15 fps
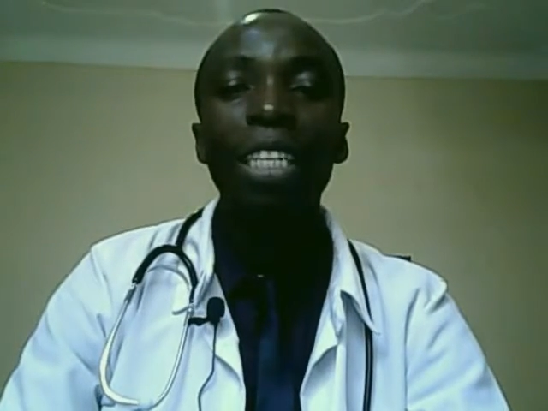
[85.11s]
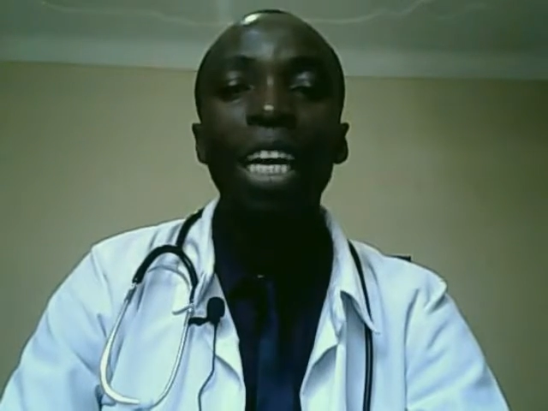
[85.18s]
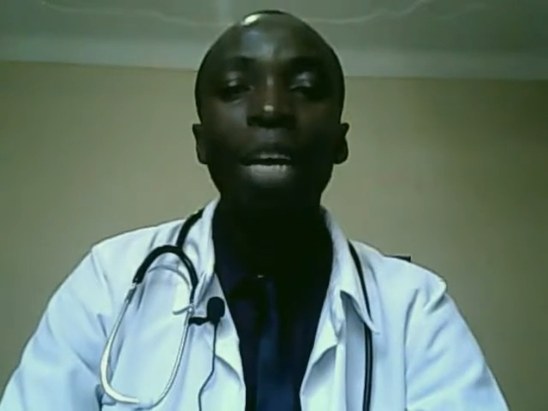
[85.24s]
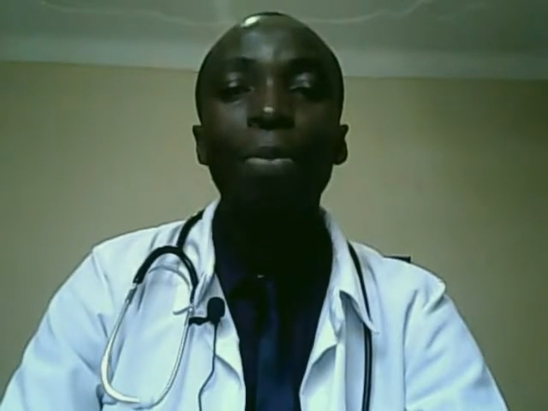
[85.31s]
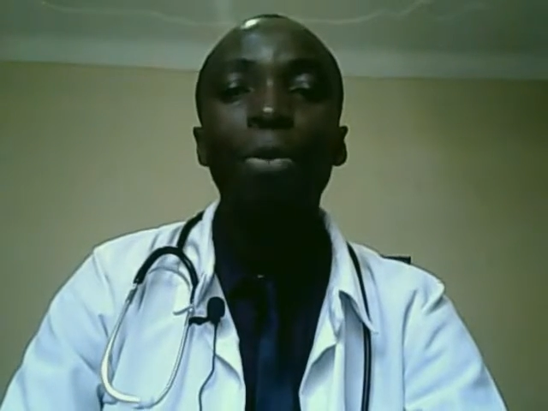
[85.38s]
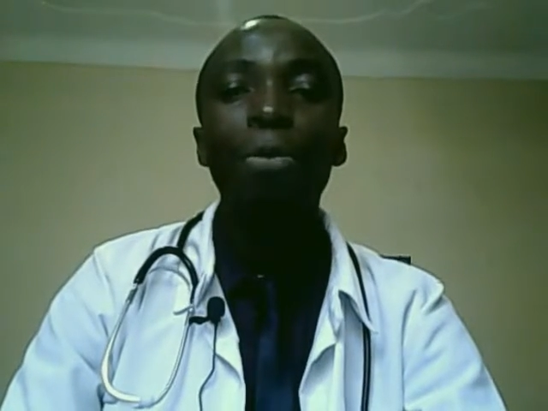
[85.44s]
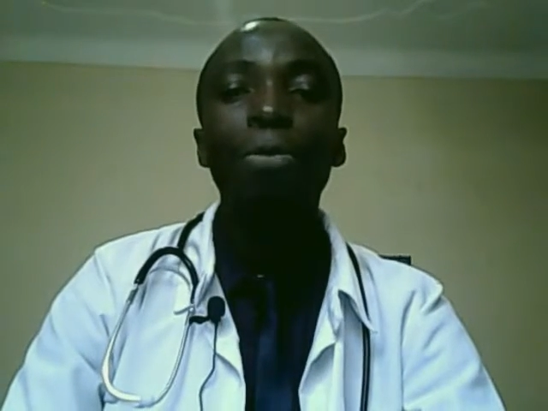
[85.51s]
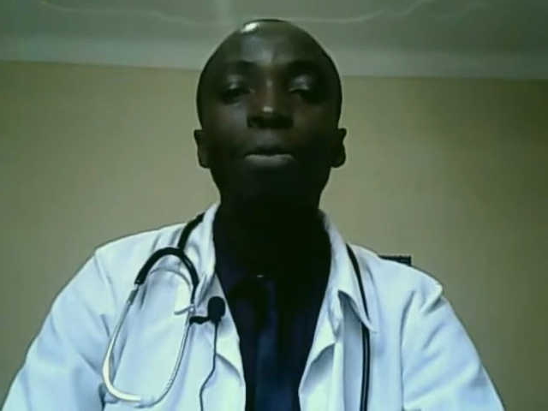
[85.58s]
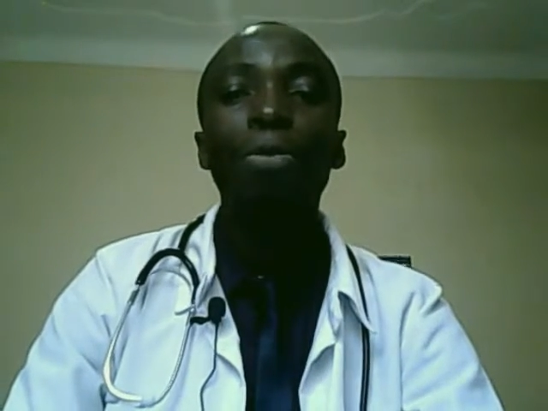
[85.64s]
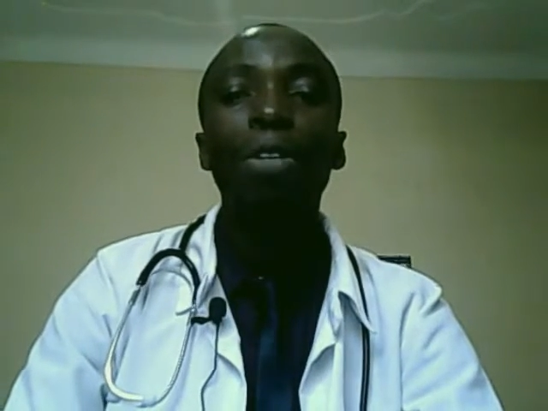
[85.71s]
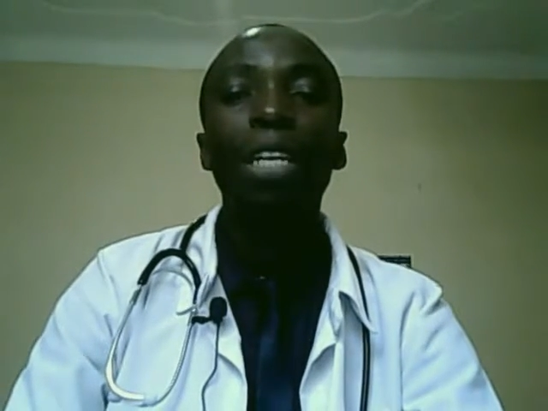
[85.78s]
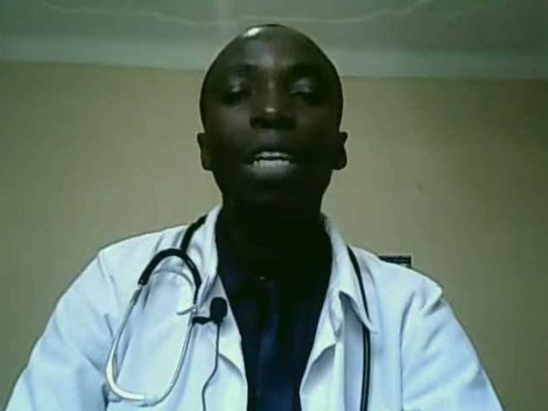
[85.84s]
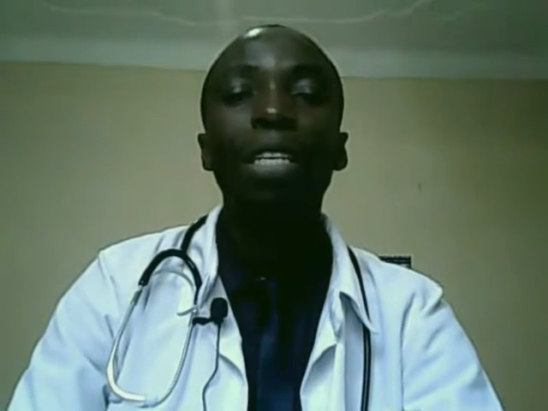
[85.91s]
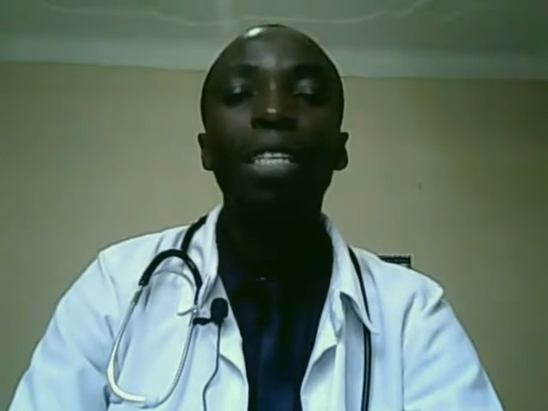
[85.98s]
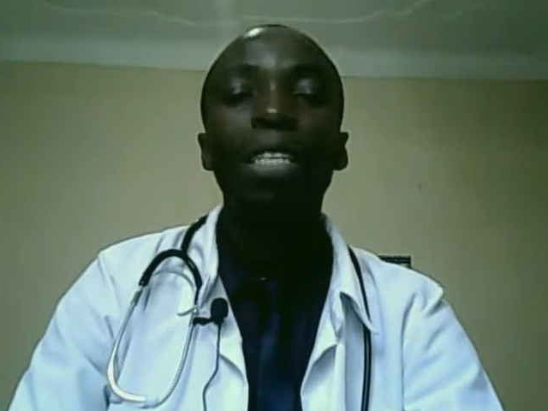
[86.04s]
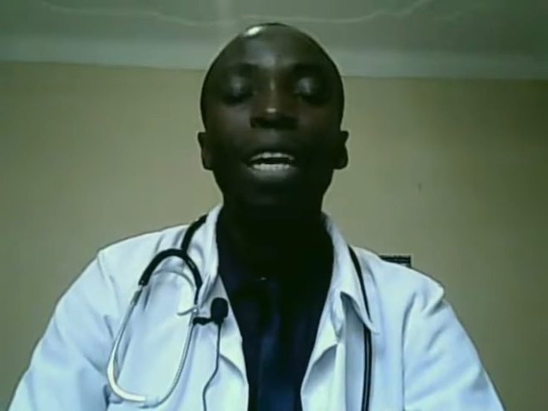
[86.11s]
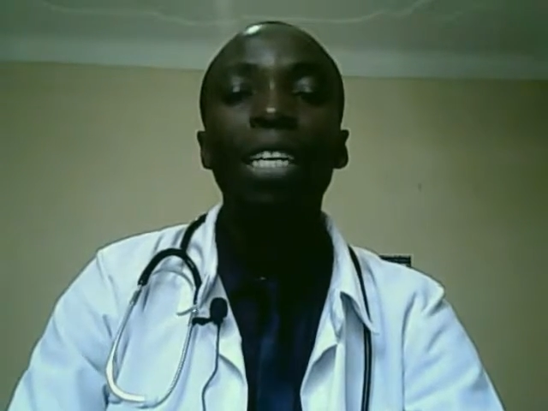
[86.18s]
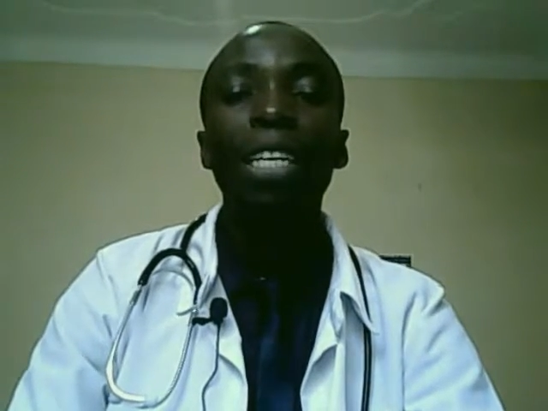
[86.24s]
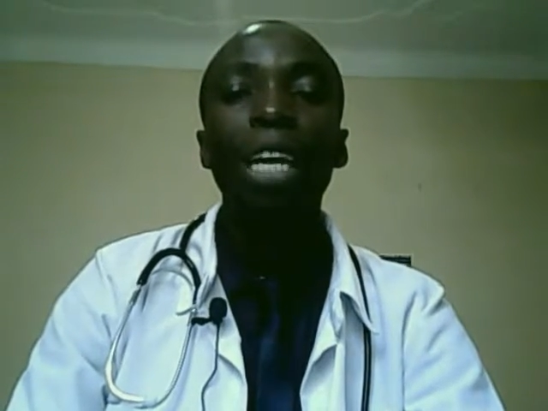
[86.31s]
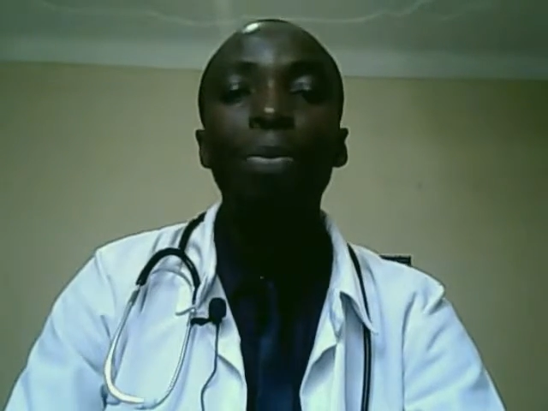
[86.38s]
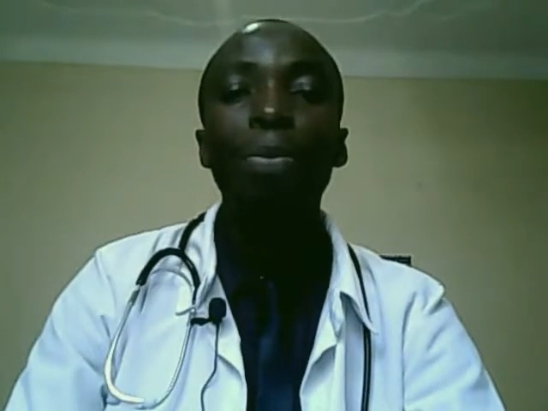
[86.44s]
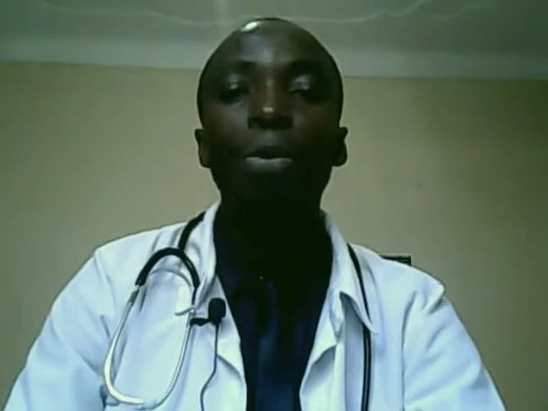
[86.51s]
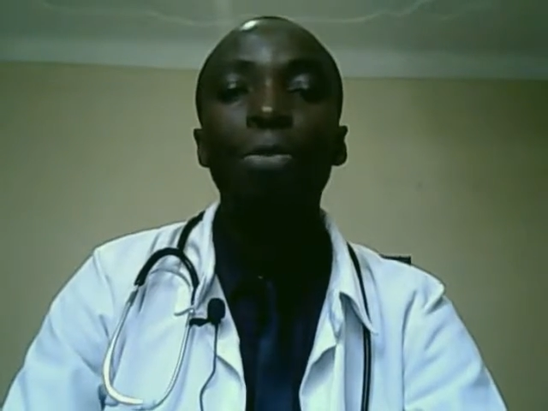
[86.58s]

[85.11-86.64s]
type